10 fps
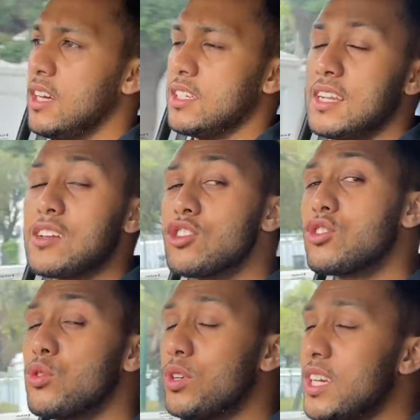Now
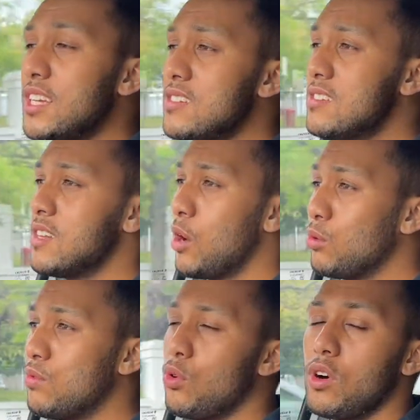Suzuki is
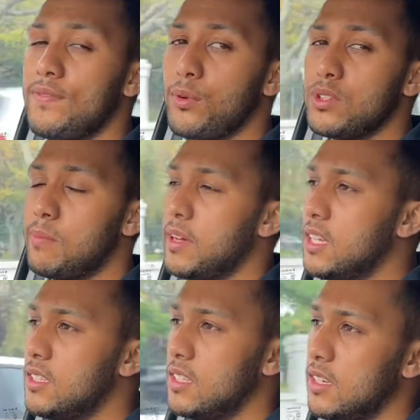known for
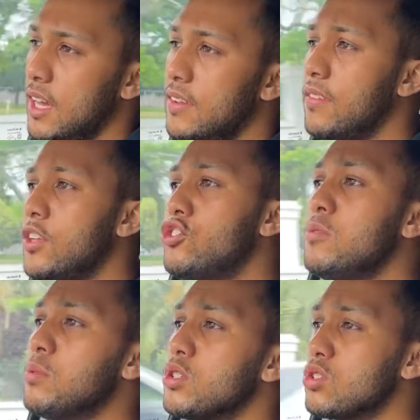affordability, and the
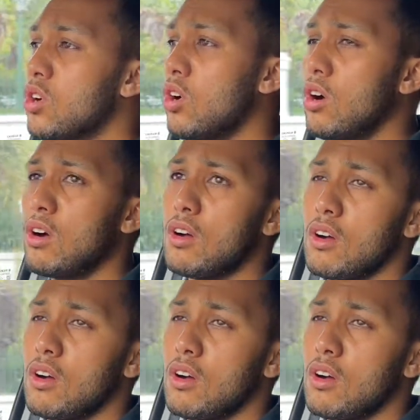cheapest car,